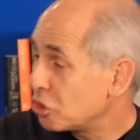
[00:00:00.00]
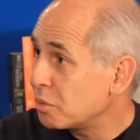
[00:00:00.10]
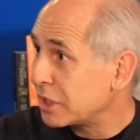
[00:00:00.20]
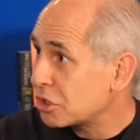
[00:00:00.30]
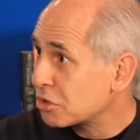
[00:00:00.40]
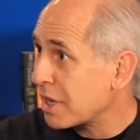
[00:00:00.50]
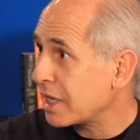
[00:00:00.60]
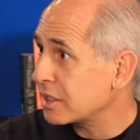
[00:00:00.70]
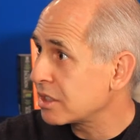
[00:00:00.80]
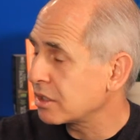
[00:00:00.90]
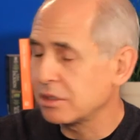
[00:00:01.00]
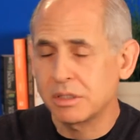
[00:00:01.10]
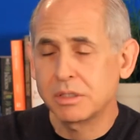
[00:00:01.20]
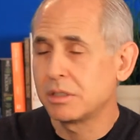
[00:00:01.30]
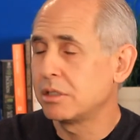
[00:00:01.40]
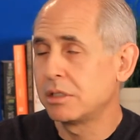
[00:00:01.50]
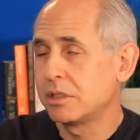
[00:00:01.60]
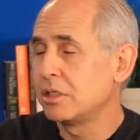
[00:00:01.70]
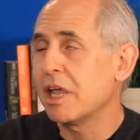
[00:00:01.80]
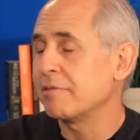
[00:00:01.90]
Too much stress, it's
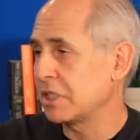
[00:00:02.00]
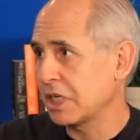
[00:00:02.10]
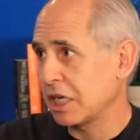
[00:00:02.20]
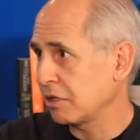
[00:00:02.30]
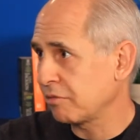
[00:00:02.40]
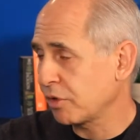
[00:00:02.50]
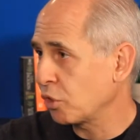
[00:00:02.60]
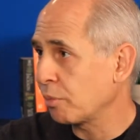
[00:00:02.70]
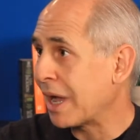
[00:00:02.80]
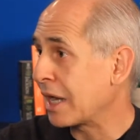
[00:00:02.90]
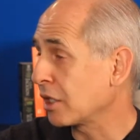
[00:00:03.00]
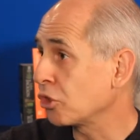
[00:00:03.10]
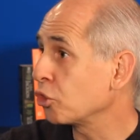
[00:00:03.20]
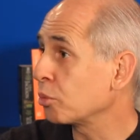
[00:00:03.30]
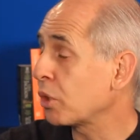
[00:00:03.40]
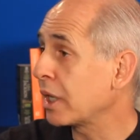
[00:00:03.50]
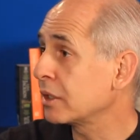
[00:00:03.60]
devastating for your body and your brain.